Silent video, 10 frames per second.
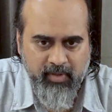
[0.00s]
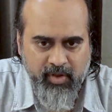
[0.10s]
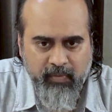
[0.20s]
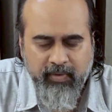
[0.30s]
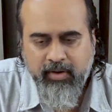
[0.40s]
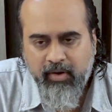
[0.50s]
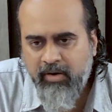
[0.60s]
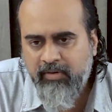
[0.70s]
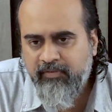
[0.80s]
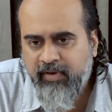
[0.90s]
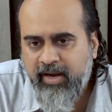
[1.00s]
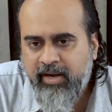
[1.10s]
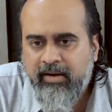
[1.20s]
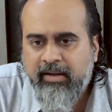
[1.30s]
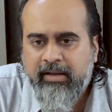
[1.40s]
You will not
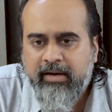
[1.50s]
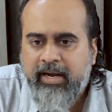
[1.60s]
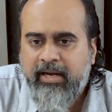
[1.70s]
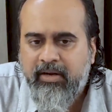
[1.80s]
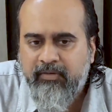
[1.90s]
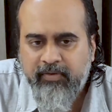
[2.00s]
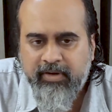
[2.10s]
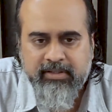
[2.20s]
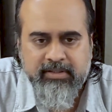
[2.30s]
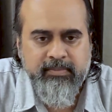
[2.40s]
find a great difference